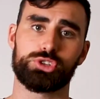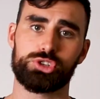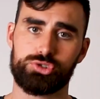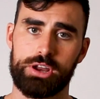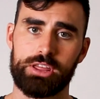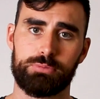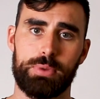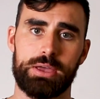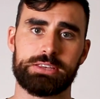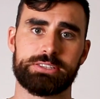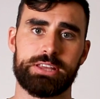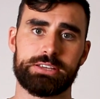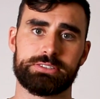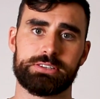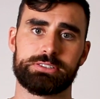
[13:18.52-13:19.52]

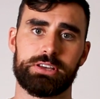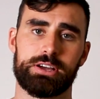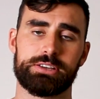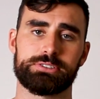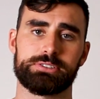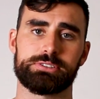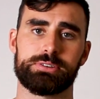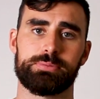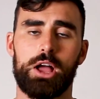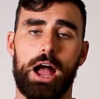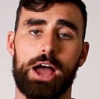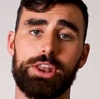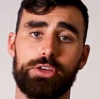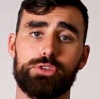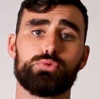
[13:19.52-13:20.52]
strength-based exercises.
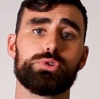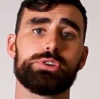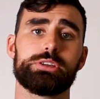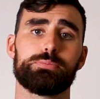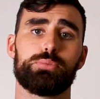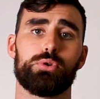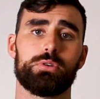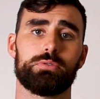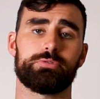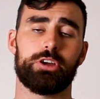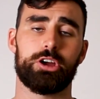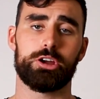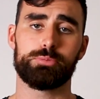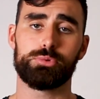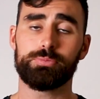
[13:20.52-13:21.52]
Another really important
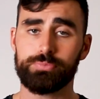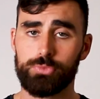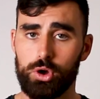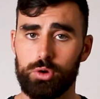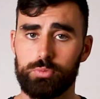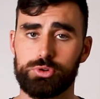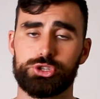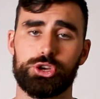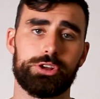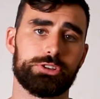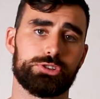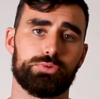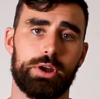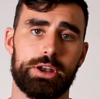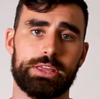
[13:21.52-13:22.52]
variable on
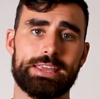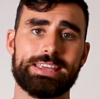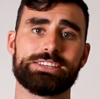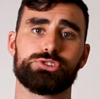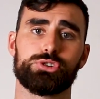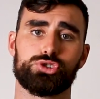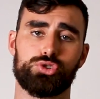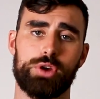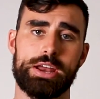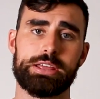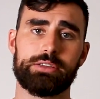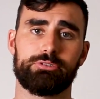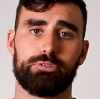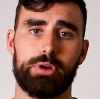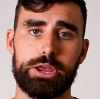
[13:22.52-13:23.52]
returning to running is your
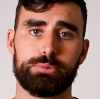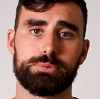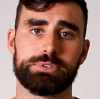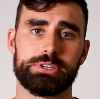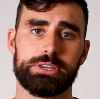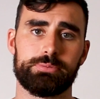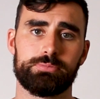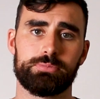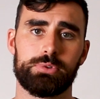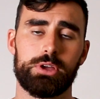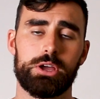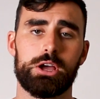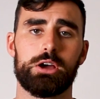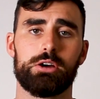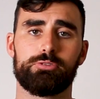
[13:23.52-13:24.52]
training frequency.
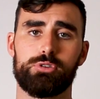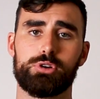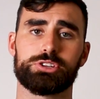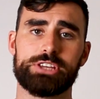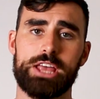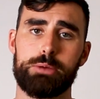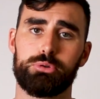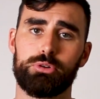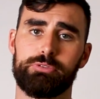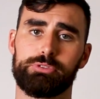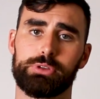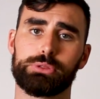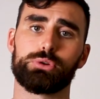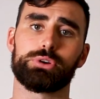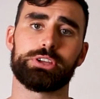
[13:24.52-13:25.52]
For example, if
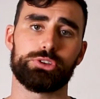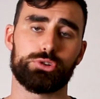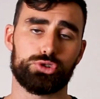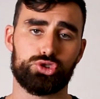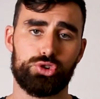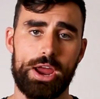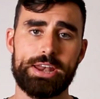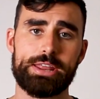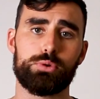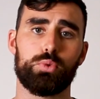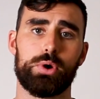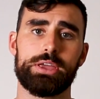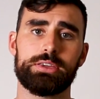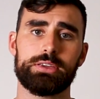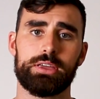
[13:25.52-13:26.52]
we look at your training
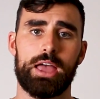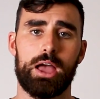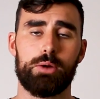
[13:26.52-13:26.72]
week